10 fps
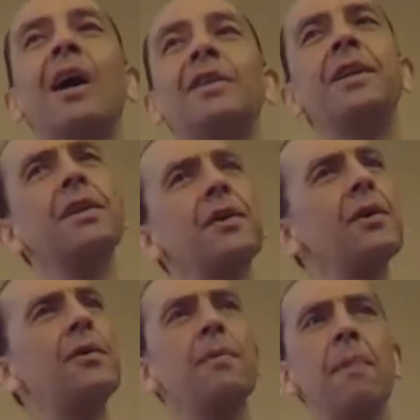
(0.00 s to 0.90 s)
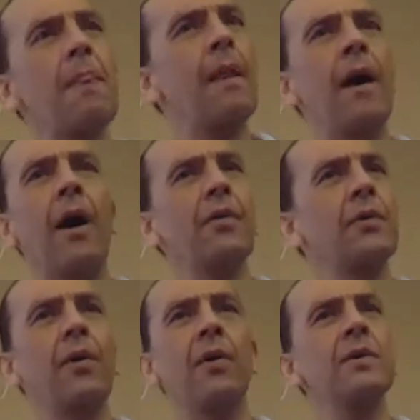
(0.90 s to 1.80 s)
Didn't know how the
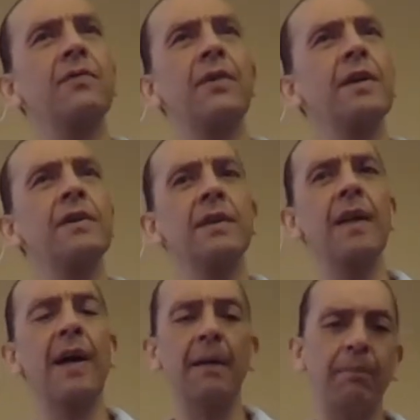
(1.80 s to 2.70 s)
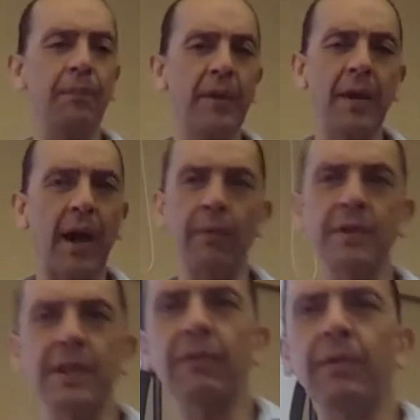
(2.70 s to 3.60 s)
Crows fit into that. I
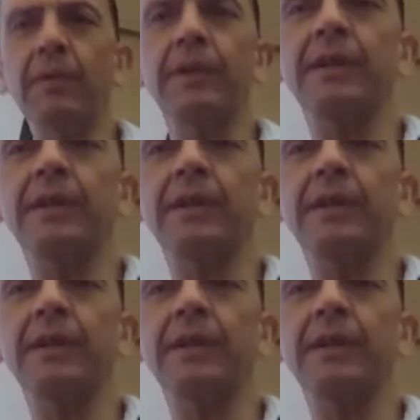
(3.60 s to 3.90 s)
was never really